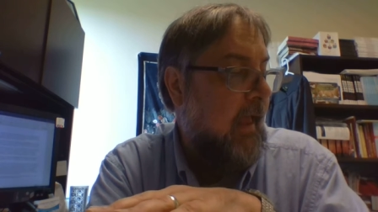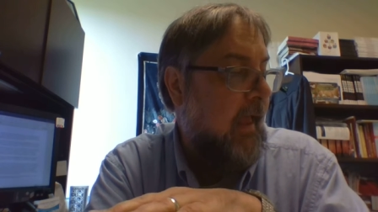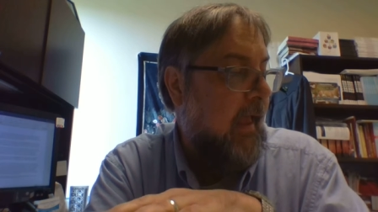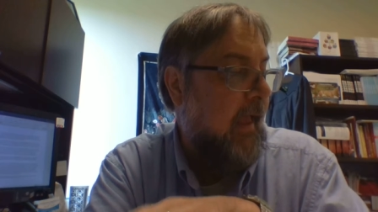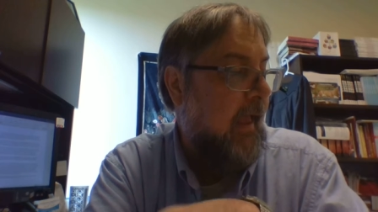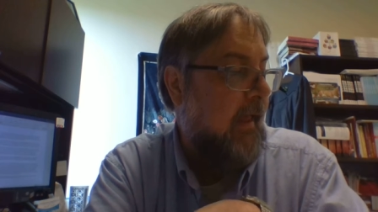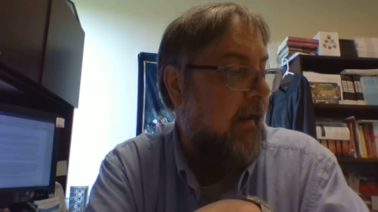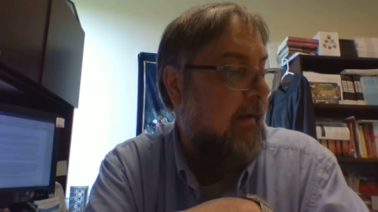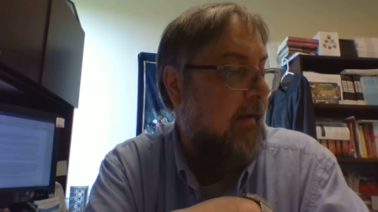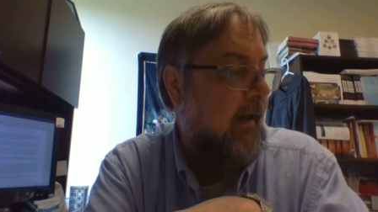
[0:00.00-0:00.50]

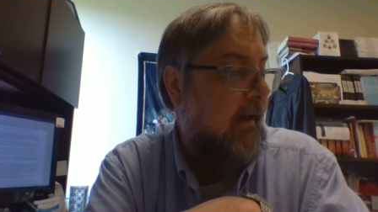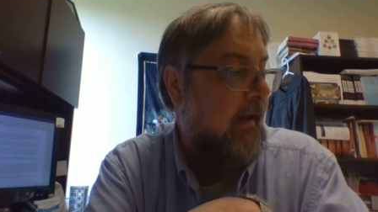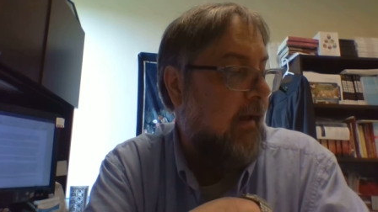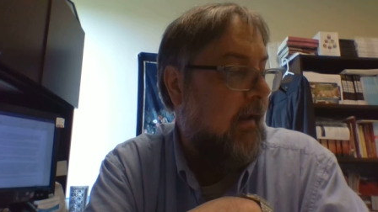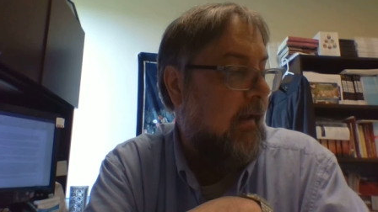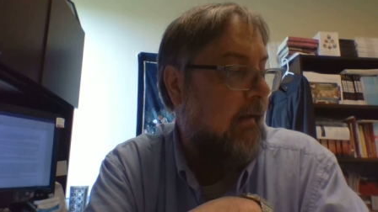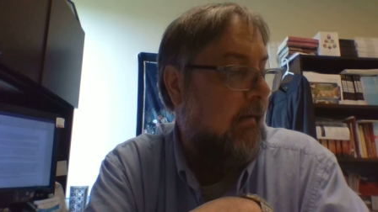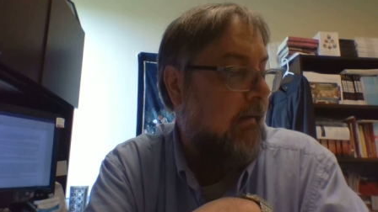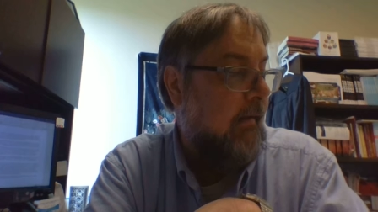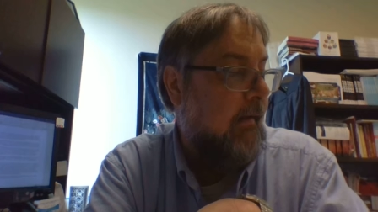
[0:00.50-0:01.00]
And
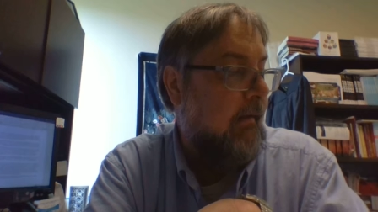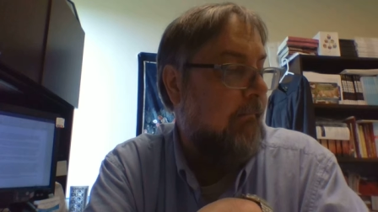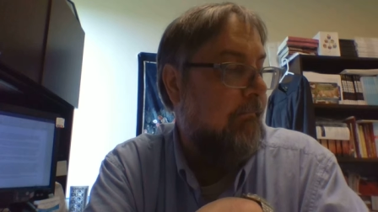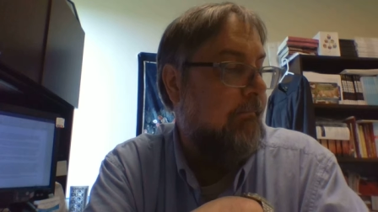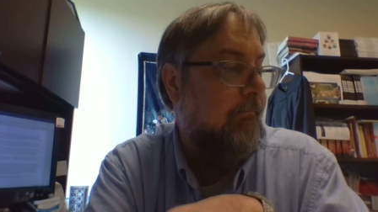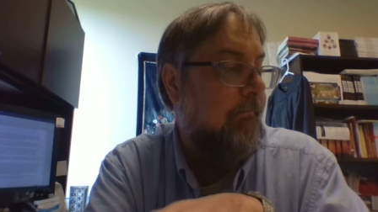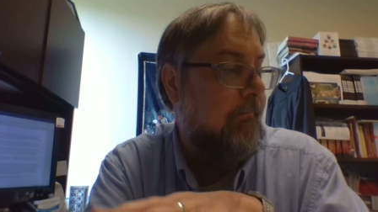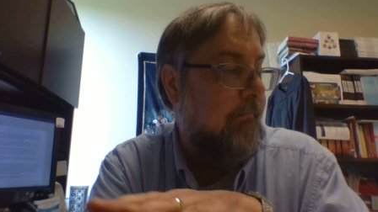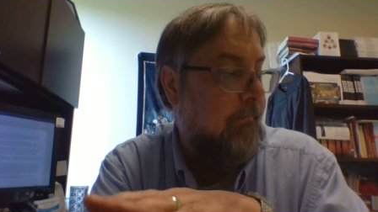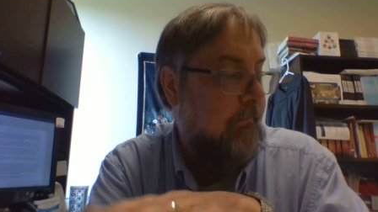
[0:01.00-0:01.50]
I
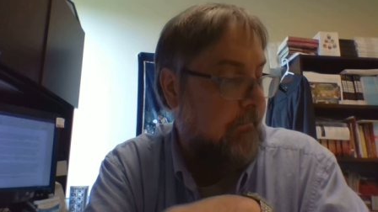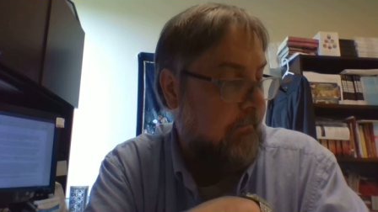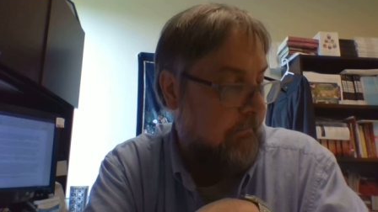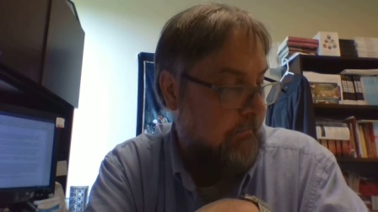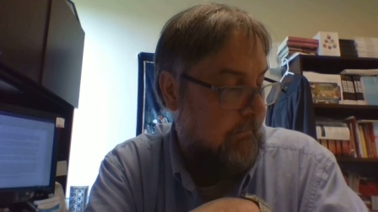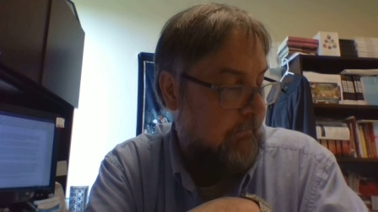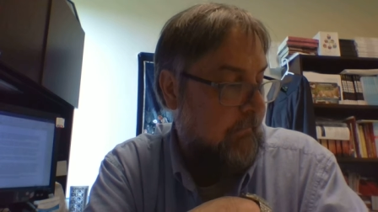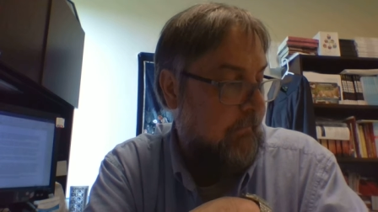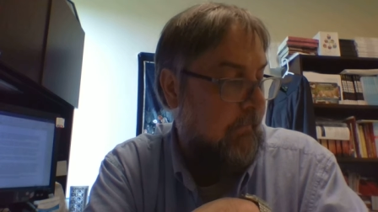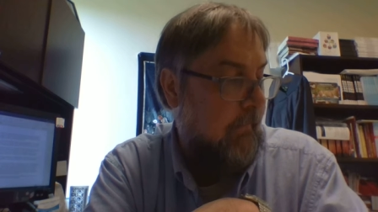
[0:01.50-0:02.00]

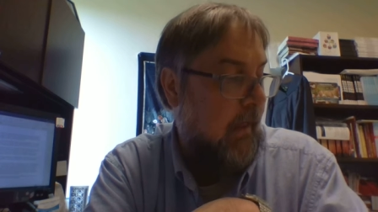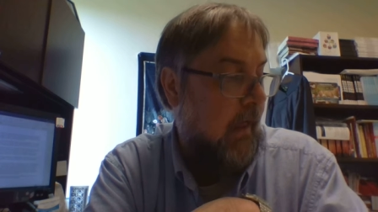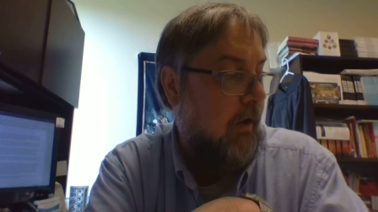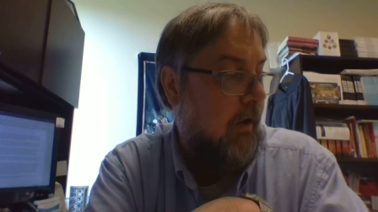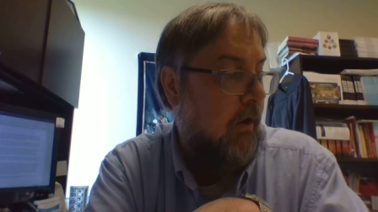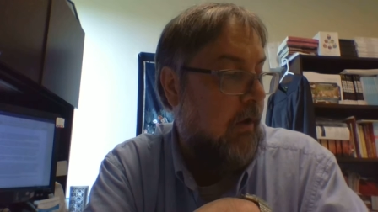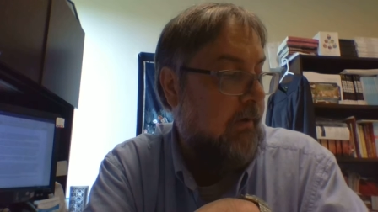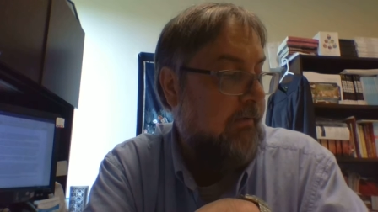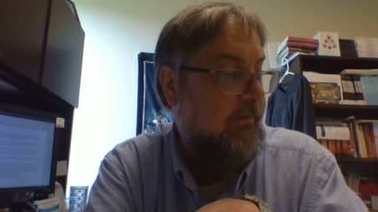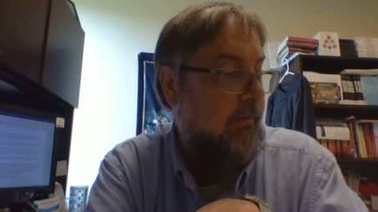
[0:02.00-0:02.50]

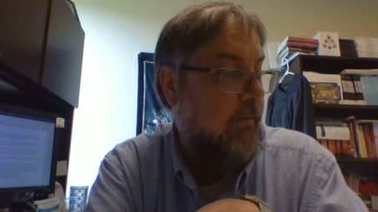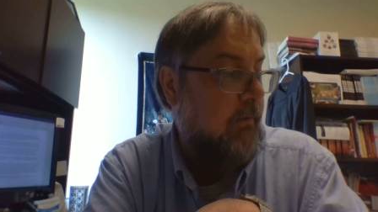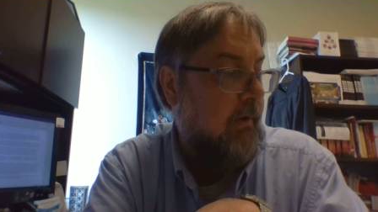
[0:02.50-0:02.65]
also